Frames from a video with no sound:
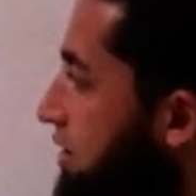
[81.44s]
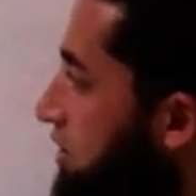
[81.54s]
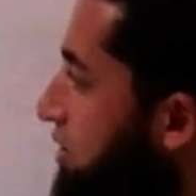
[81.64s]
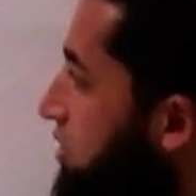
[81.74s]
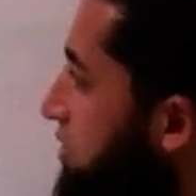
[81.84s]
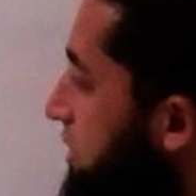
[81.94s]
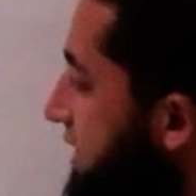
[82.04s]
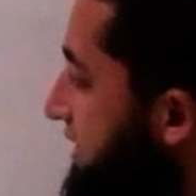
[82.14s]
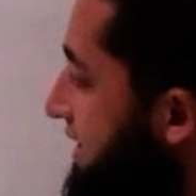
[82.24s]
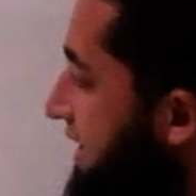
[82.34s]
Or
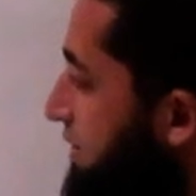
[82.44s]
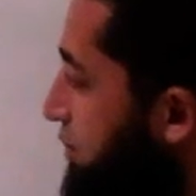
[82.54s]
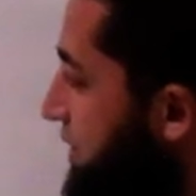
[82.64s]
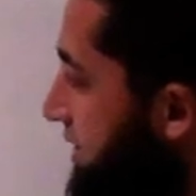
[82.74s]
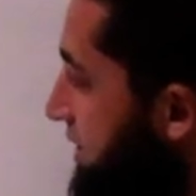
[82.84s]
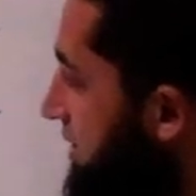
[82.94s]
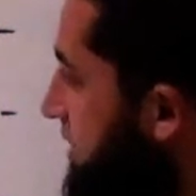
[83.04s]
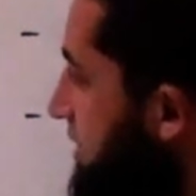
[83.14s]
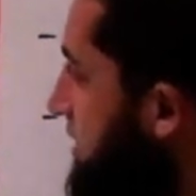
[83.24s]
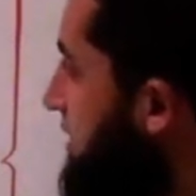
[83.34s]
it can be,
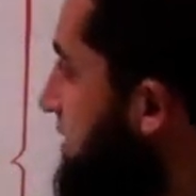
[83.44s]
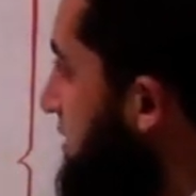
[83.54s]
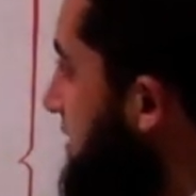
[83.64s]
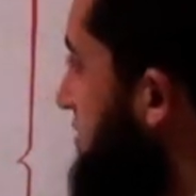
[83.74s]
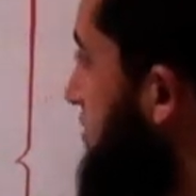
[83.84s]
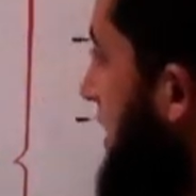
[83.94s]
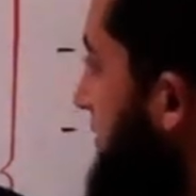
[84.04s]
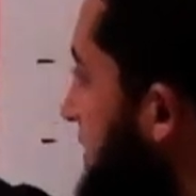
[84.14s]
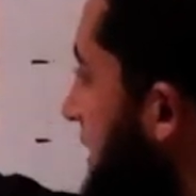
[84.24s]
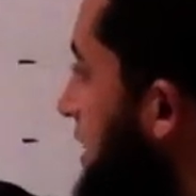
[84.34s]
so we
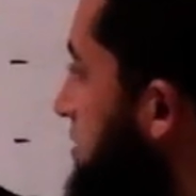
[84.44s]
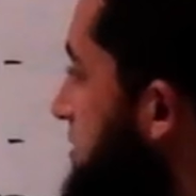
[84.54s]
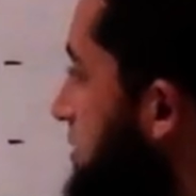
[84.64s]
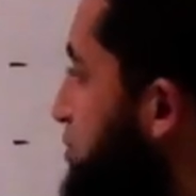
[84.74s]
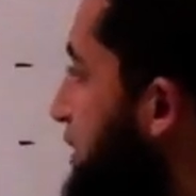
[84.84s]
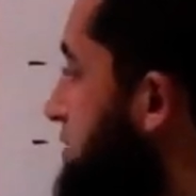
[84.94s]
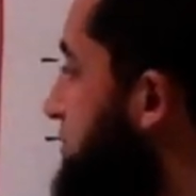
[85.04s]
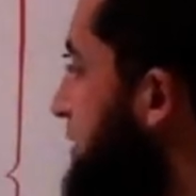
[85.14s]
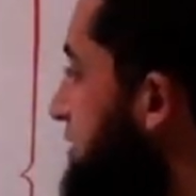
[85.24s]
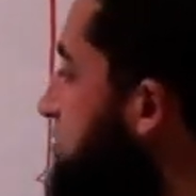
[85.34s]
have a house,
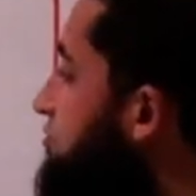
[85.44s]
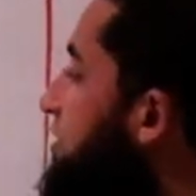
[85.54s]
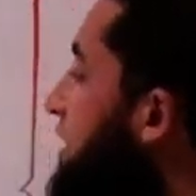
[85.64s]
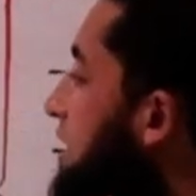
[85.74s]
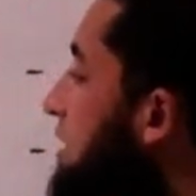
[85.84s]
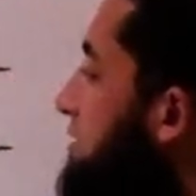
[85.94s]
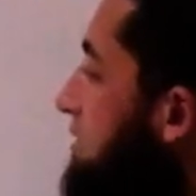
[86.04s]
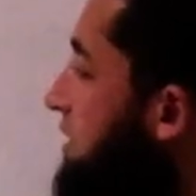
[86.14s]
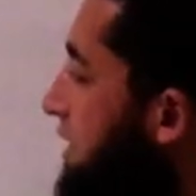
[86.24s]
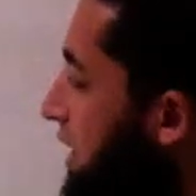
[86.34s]
apartment,
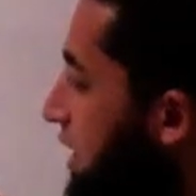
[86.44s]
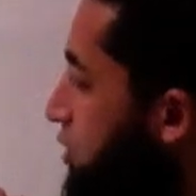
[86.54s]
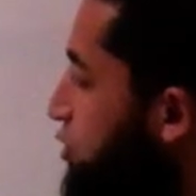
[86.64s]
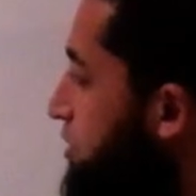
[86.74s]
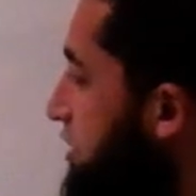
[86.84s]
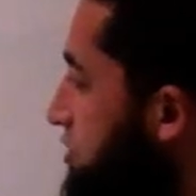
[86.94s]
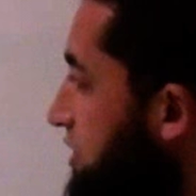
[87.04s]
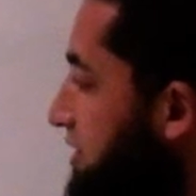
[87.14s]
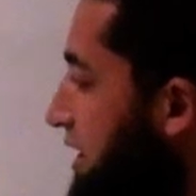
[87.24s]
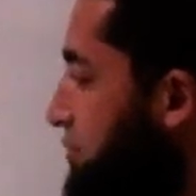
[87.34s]
villa, a cottage.
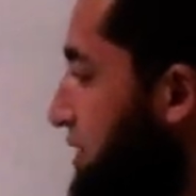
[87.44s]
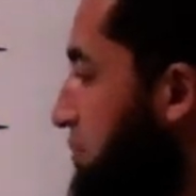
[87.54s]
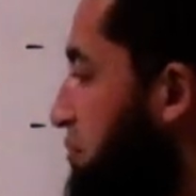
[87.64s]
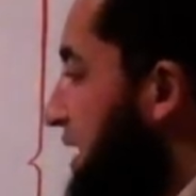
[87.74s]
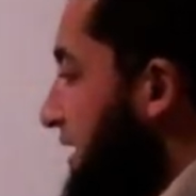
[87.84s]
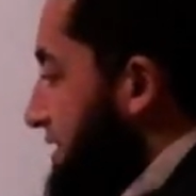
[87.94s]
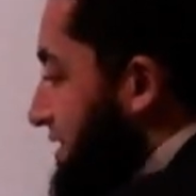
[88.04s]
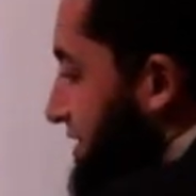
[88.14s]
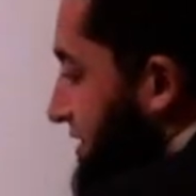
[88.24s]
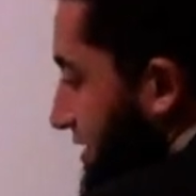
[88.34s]
It can be a
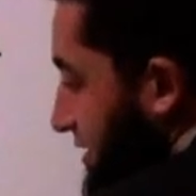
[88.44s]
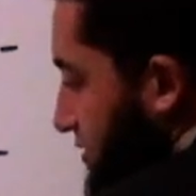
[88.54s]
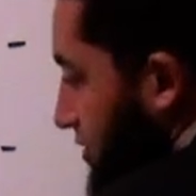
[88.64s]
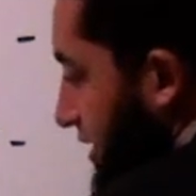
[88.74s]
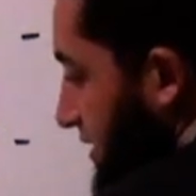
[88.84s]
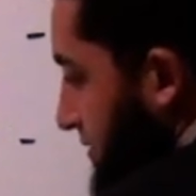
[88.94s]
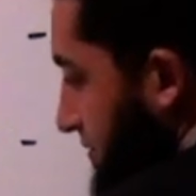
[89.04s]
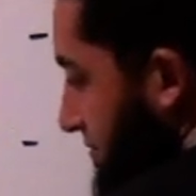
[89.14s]
palace as well.